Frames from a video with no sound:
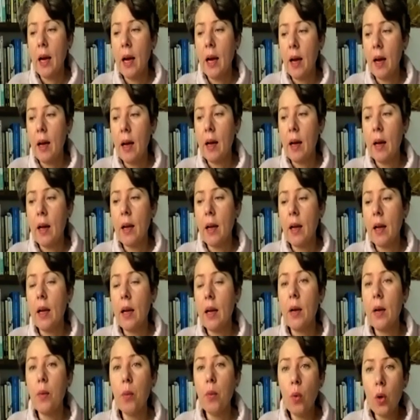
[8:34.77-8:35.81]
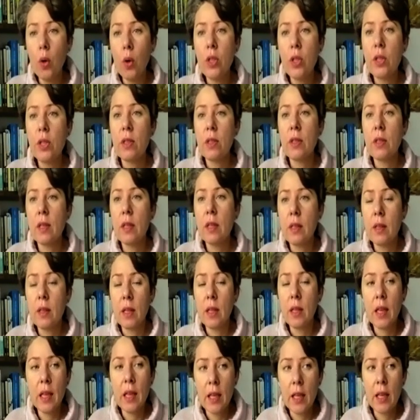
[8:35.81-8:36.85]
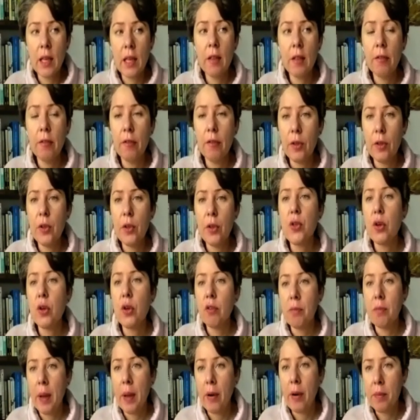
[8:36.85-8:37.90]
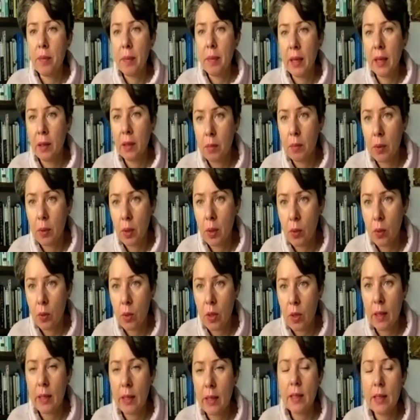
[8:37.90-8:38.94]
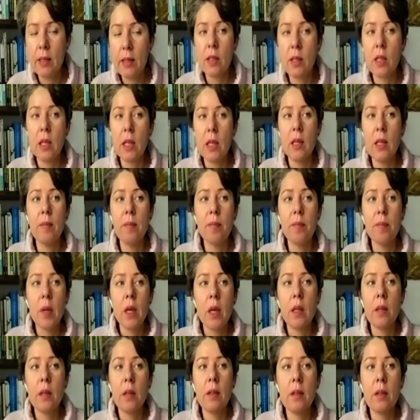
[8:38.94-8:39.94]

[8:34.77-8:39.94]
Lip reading: Uh, what is the key feature of perimenopause? At least the